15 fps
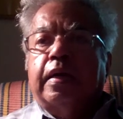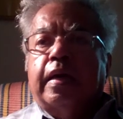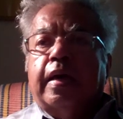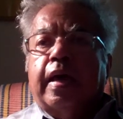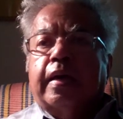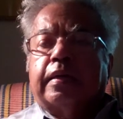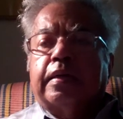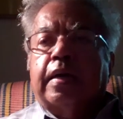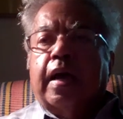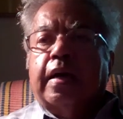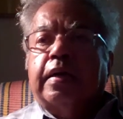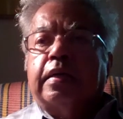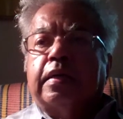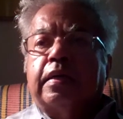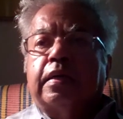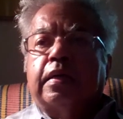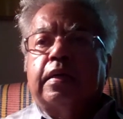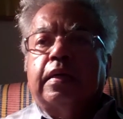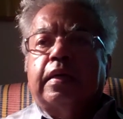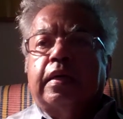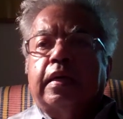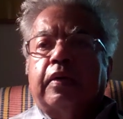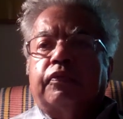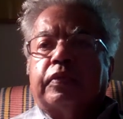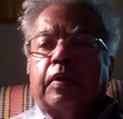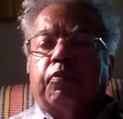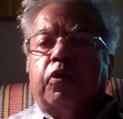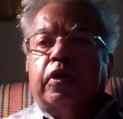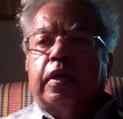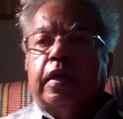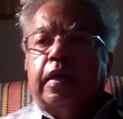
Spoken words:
At night, if somebody